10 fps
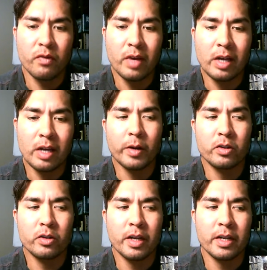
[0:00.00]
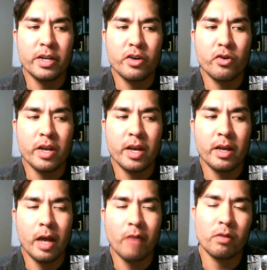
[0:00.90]
you had a spare second in your
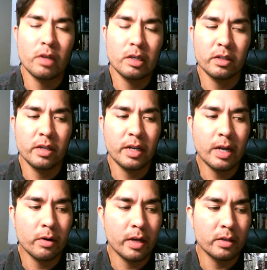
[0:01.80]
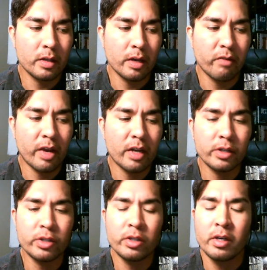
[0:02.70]
day after these sixteen-hour days like
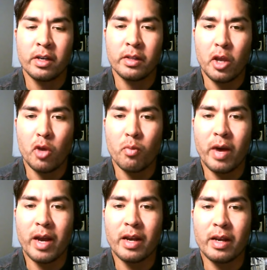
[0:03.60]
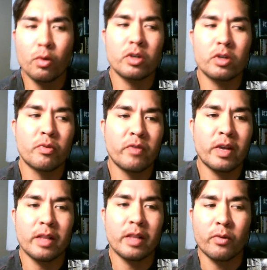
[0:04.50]
vanish, that you might, in order to
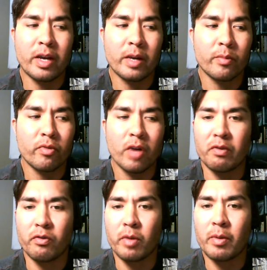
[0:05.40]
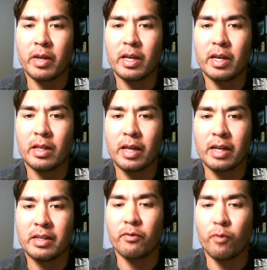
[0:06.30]
prevent like a Raiken profit from coming in and
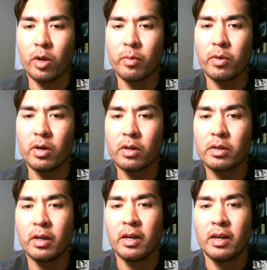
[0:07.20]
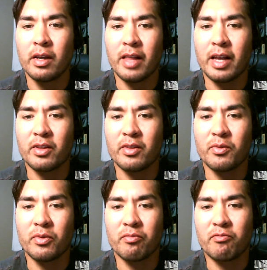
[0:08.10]
like taking forty books, like?
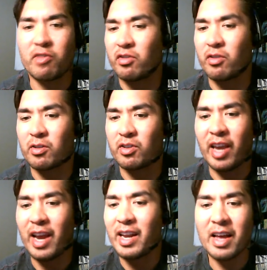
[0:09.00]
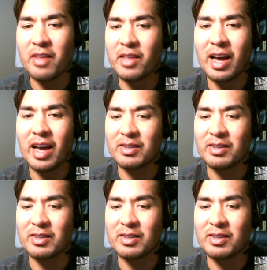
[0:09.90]
Just start scanning down the aisles